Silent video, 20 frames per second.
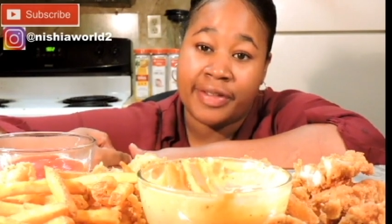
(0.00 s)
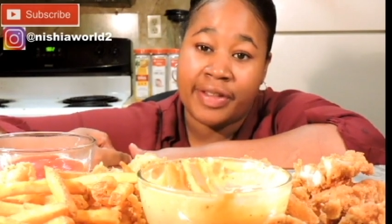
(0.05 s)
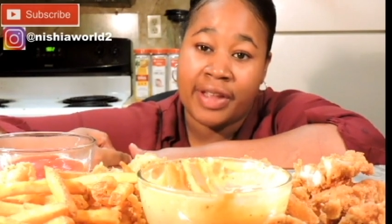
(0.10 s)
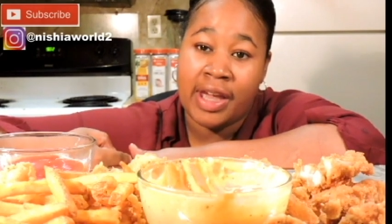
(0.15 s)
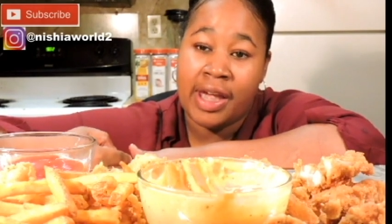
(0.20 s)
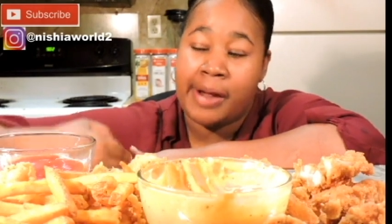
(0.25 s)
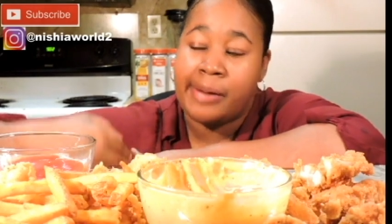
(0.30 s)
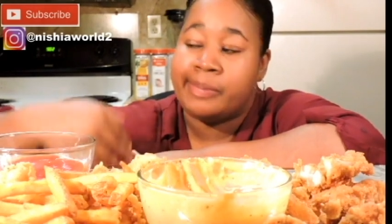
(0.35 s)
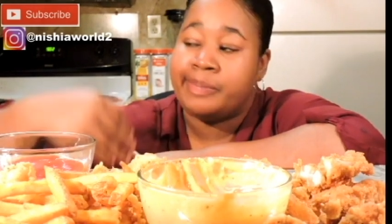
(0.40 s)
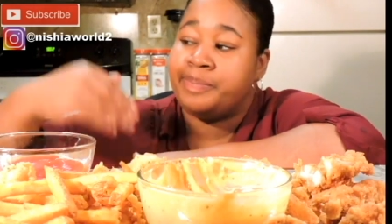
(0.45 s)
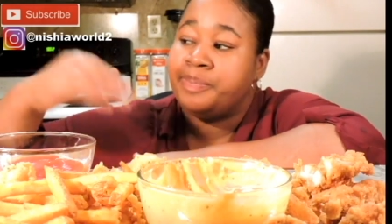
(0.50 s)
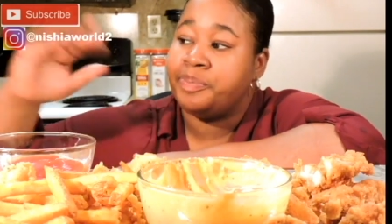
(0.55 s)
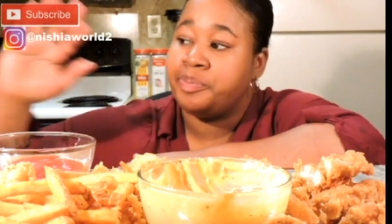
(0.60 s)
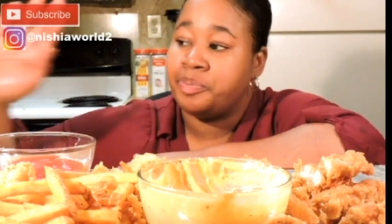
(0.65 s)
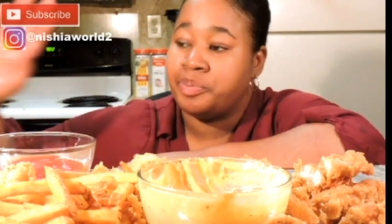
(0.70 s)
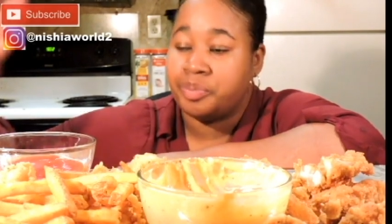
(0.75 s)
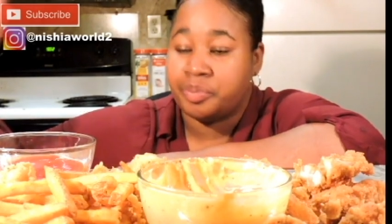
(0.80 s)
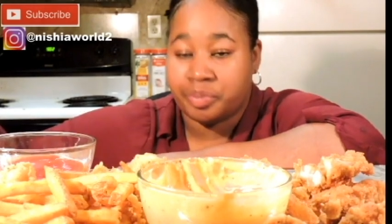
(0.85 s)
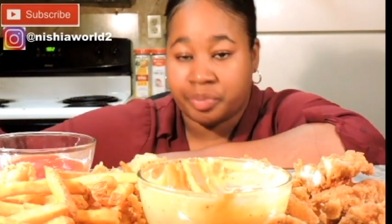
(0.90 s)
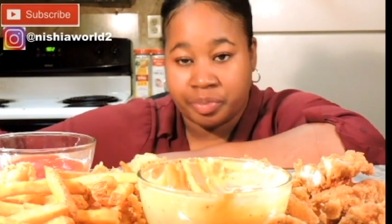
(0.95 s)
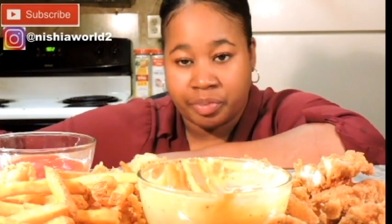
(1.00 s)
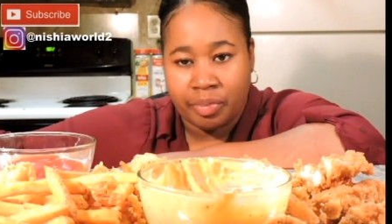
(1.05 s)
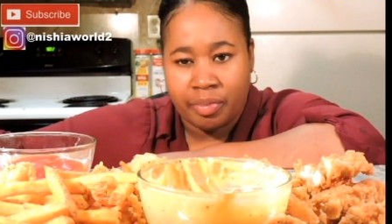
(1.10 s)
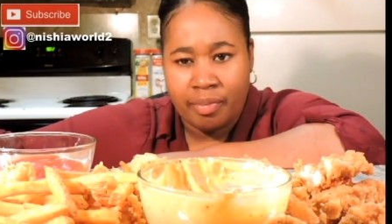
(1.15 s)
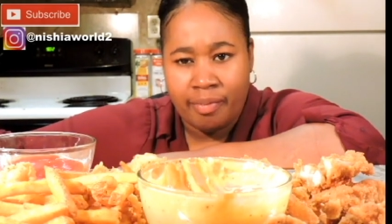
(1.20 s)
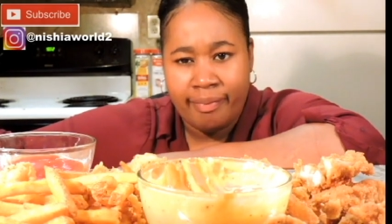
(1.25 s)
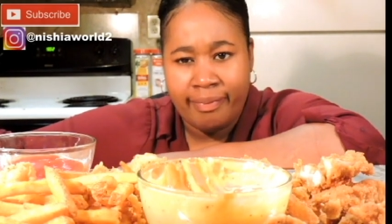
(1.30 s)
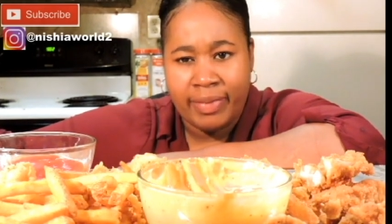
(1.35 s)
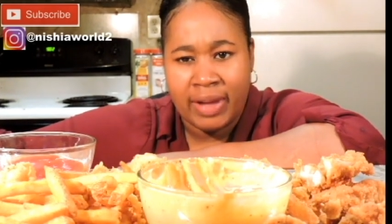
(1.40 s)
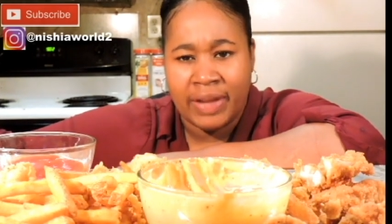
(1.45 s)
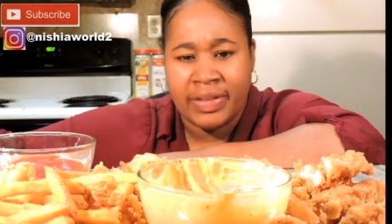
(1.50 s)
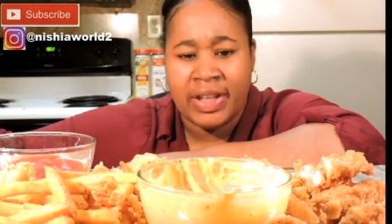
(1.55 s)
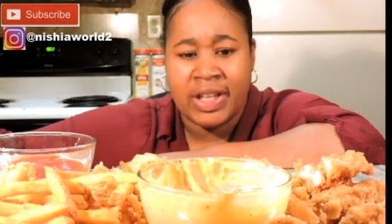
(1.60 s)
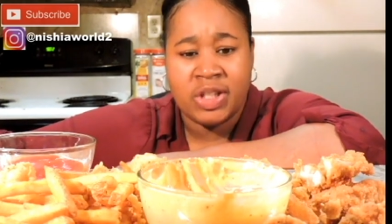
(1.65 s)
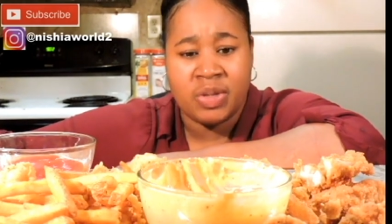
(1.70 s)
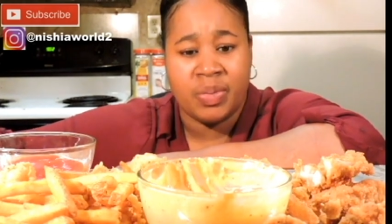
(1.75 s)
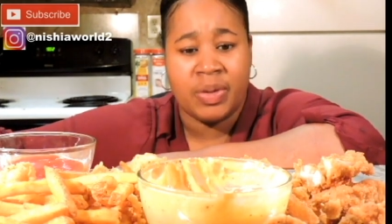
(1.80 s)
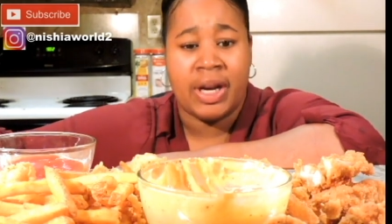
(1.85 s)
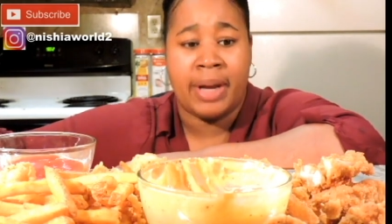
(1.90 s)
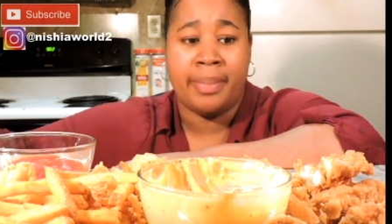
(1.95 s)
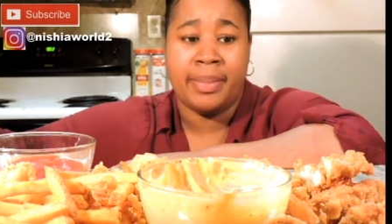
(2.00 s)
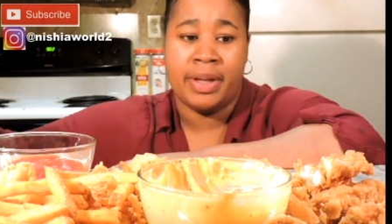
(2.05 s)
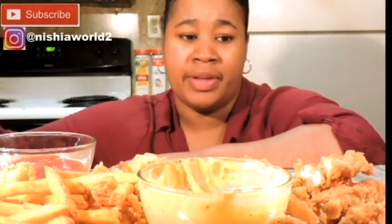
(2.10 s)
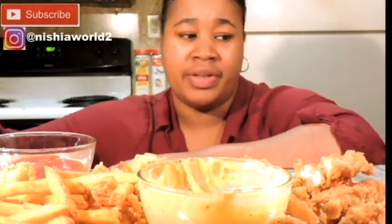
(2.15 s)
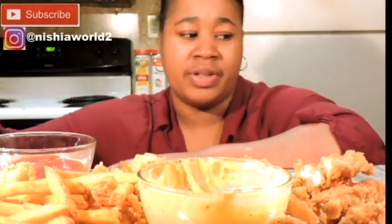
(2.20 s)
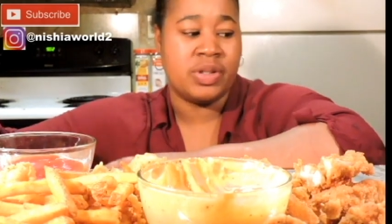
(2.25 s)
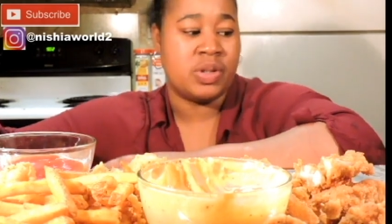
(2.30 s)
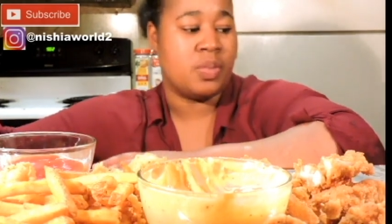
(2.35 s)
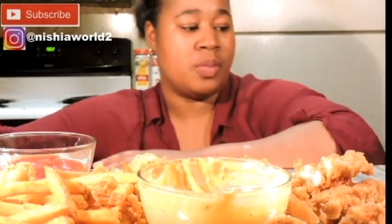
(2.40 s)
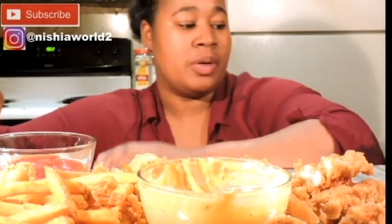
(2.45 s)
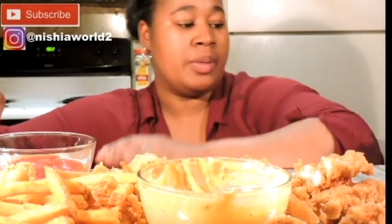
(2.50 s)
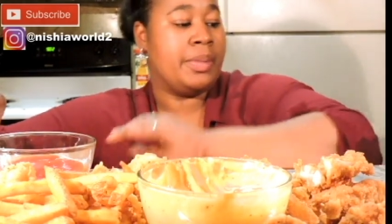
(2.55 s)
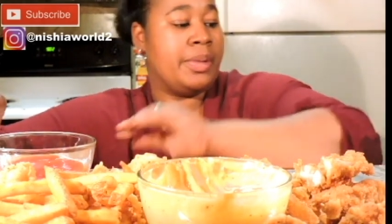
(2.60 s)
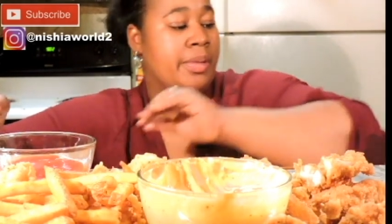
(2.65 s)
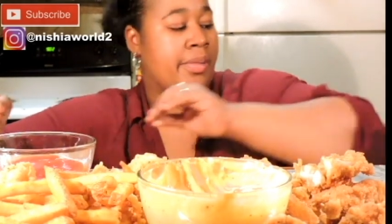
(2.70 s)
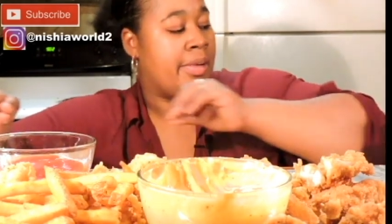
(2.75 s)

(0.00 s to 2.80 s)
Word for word: that, that's when I met this woman.